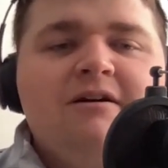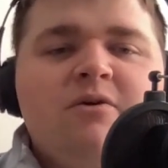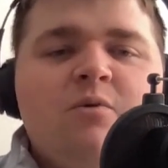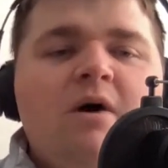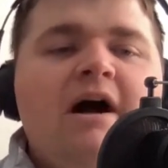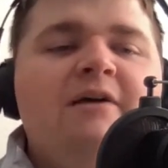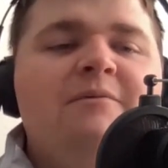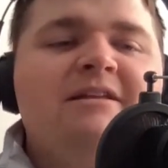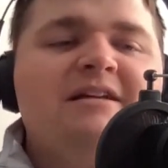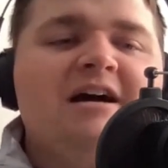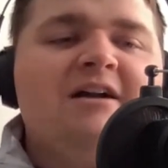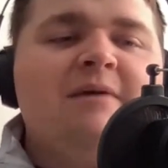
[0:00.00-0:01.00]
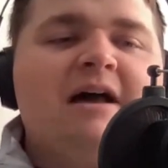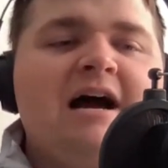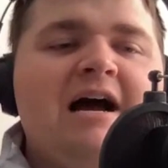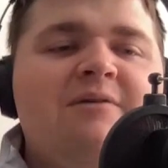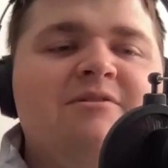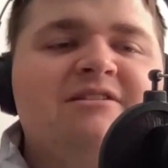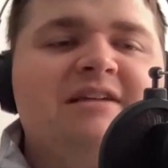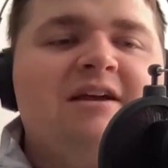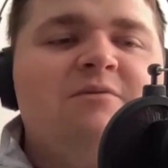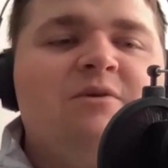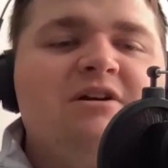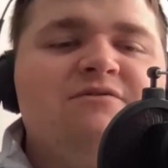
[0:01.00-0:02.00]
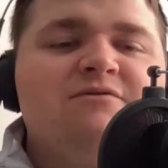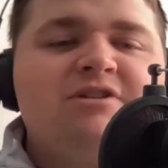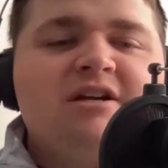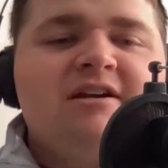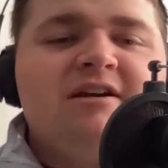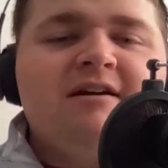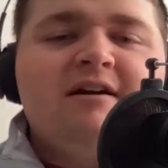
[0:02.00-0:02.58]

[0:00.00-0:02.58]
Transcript: Why did we talk about Iowa State and West Virginia?